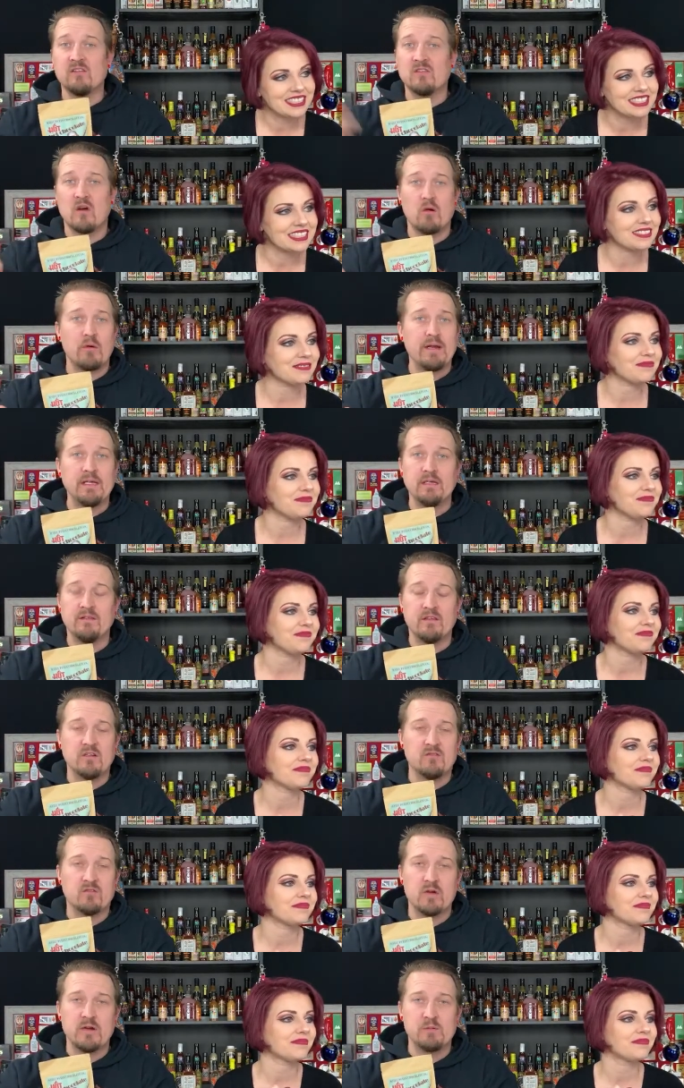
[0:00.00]
Speaker 1: is already in the
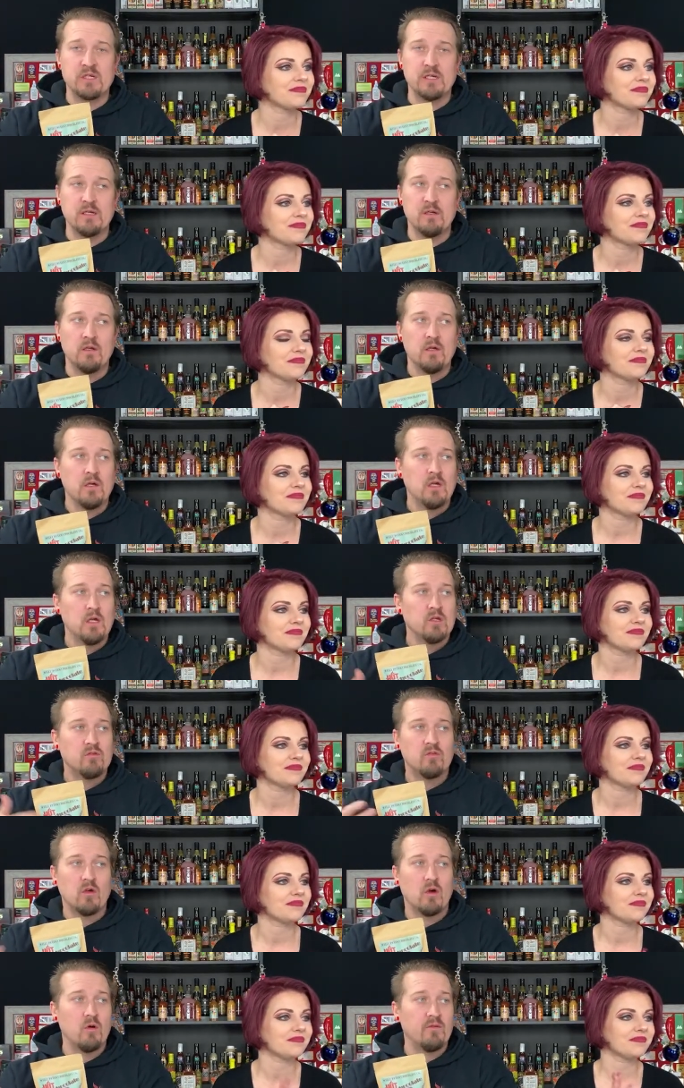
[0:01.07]
description.
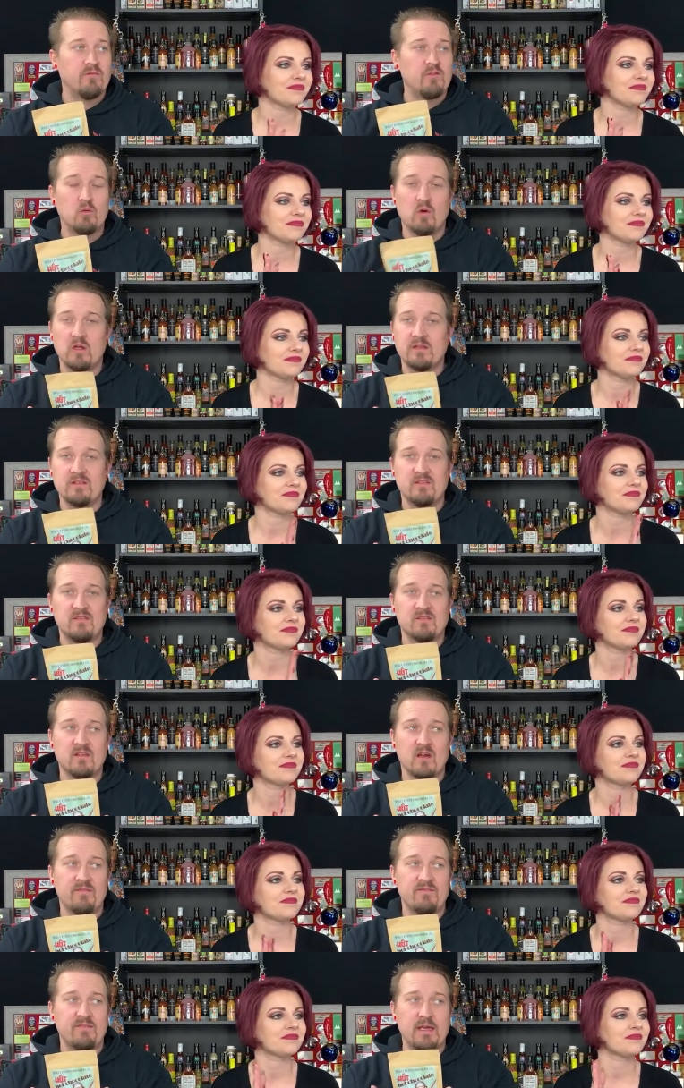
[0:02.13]
So if you want this
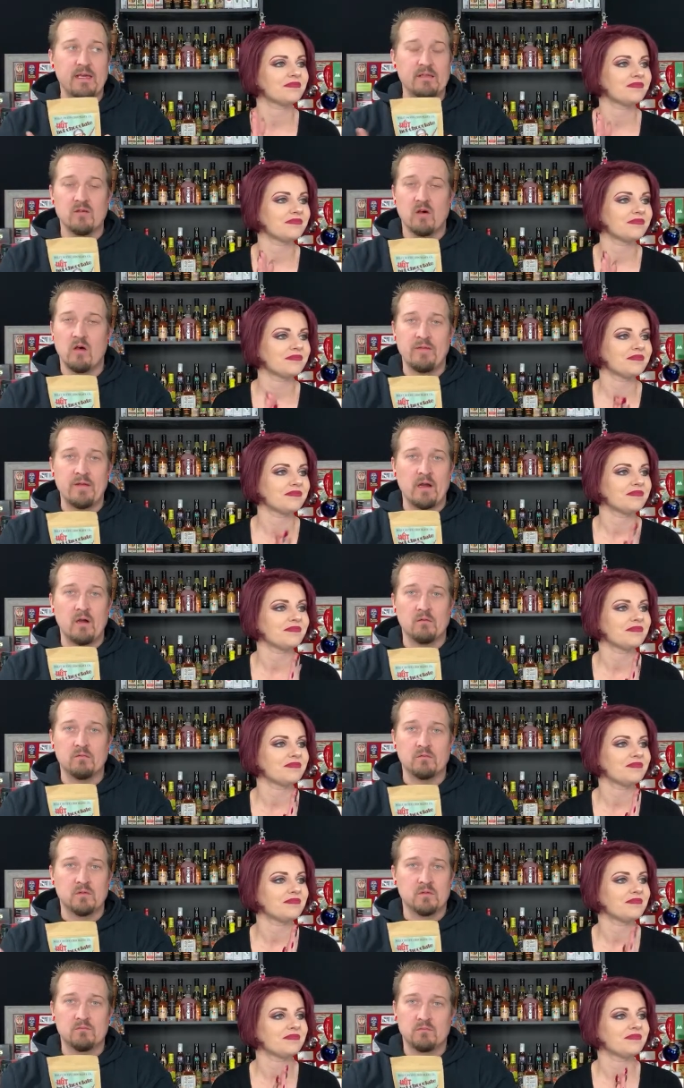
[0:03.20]
stuff, it's on there.
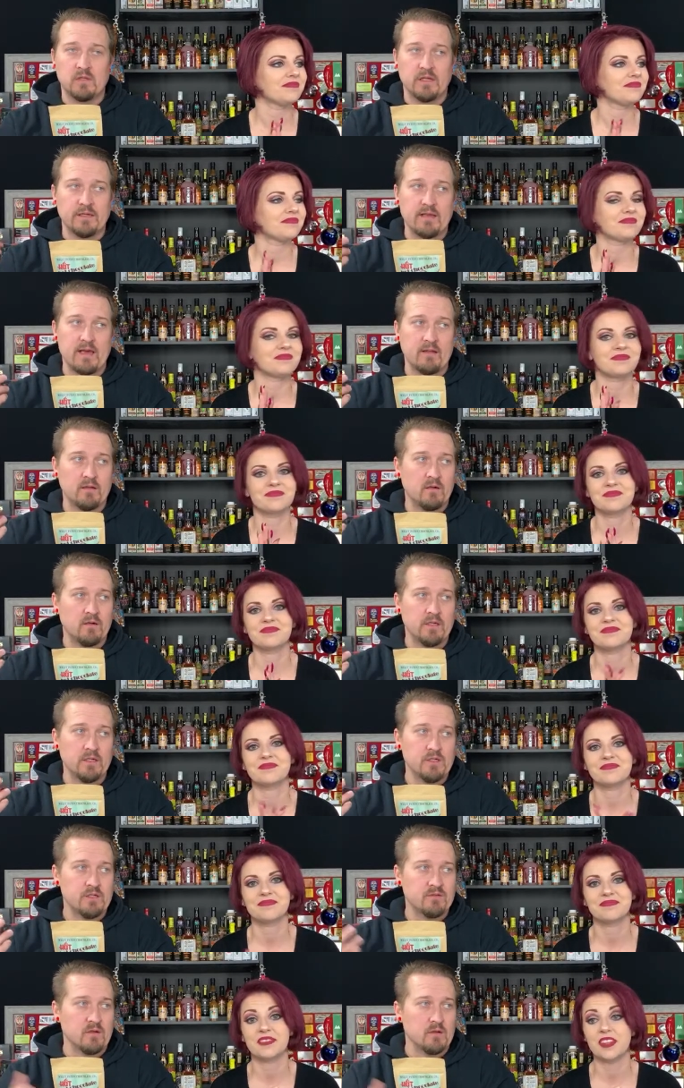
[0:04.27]
Click down there and get
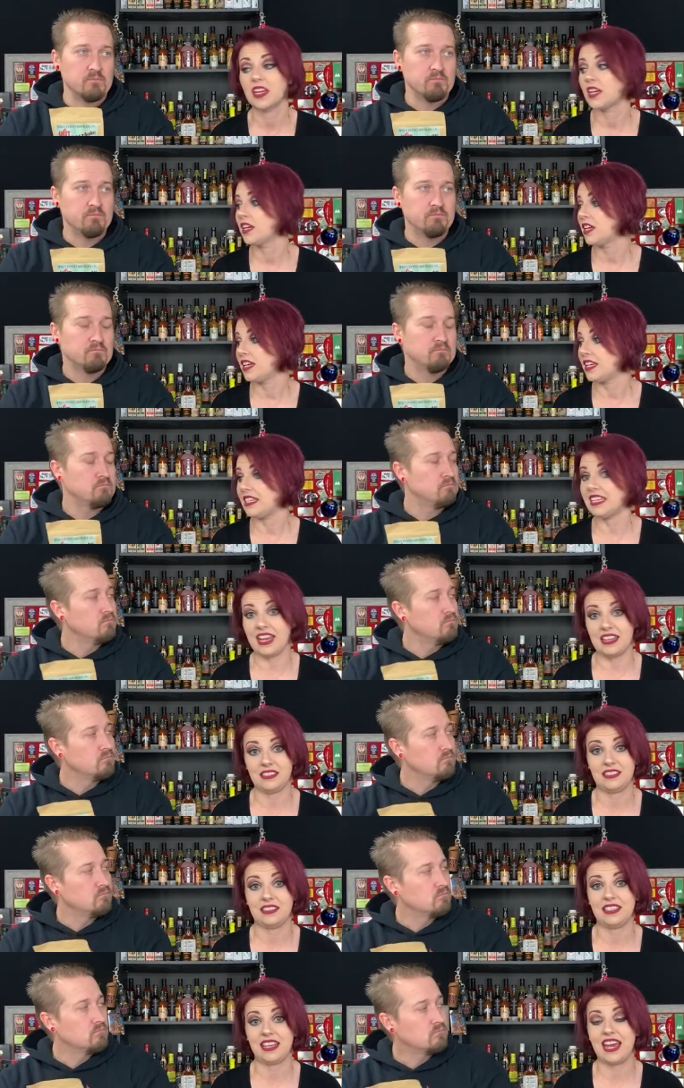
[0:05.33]
you some.
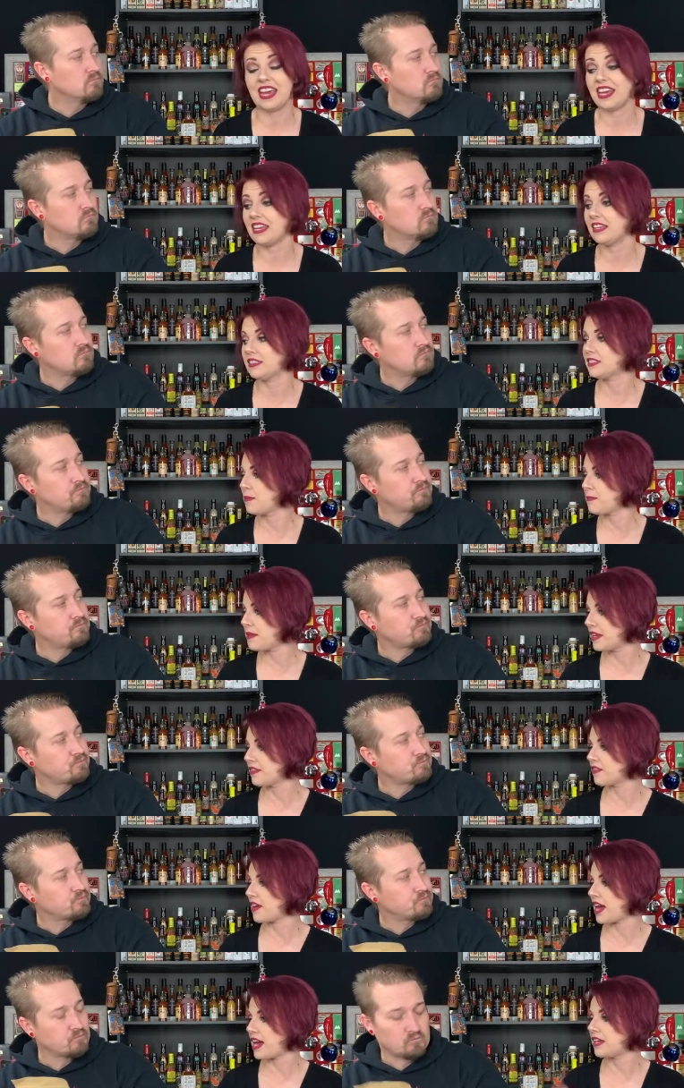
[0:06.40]
Speaker 2: Yes, and something
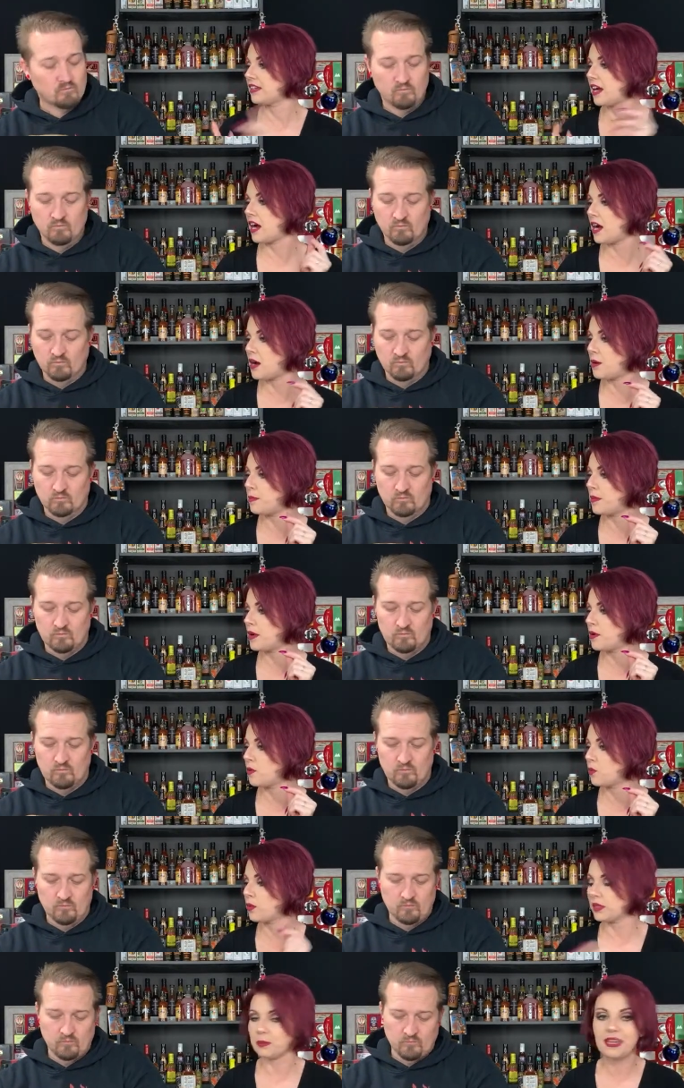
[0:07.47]
that um,
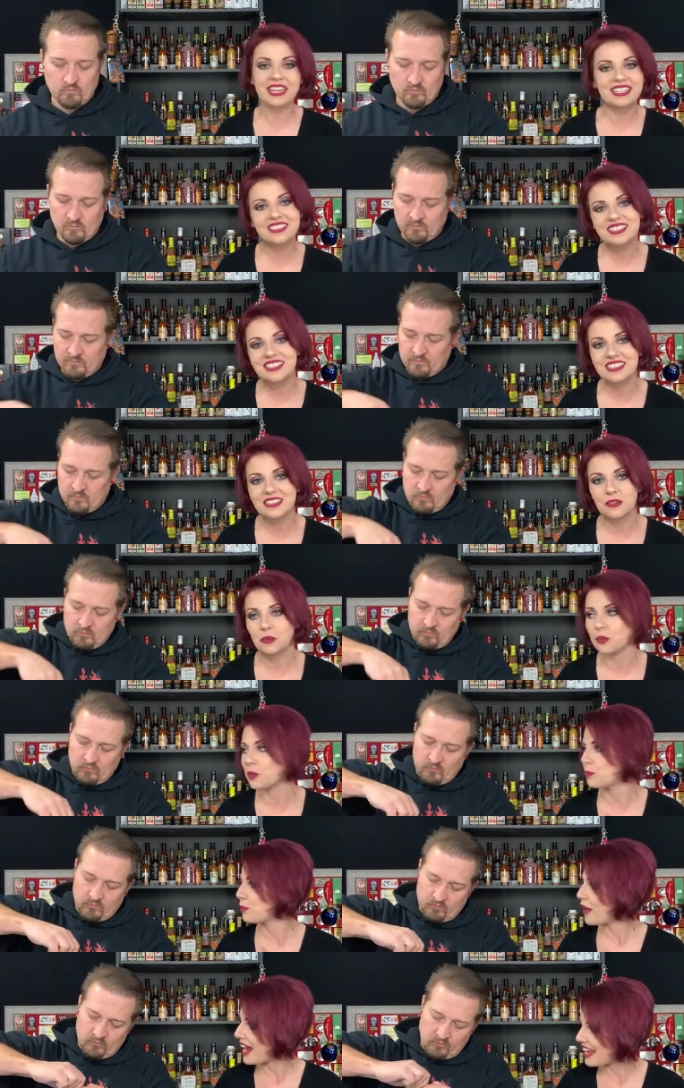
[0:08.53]
Willy Pete's or
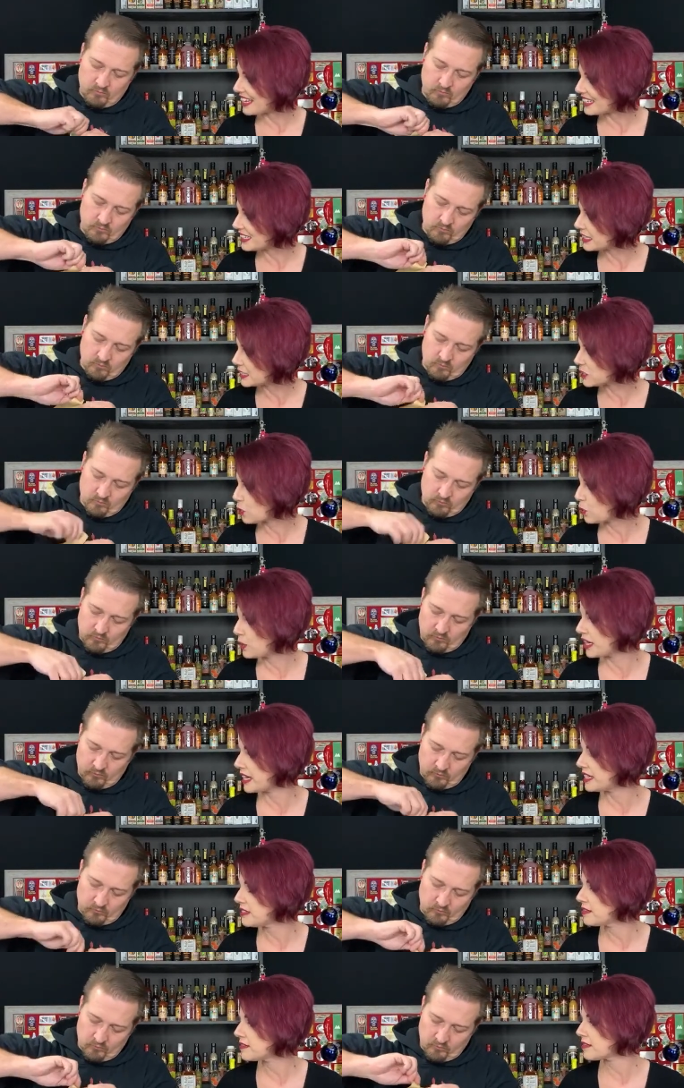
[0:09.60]
Brian has told
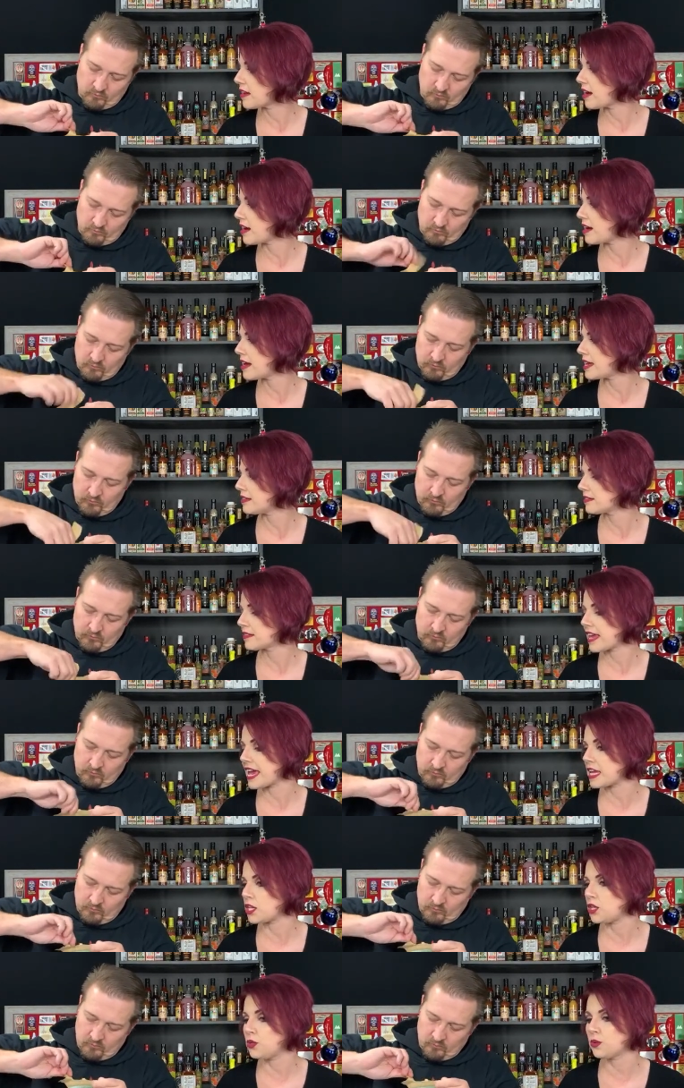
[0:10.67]
us uh, is that you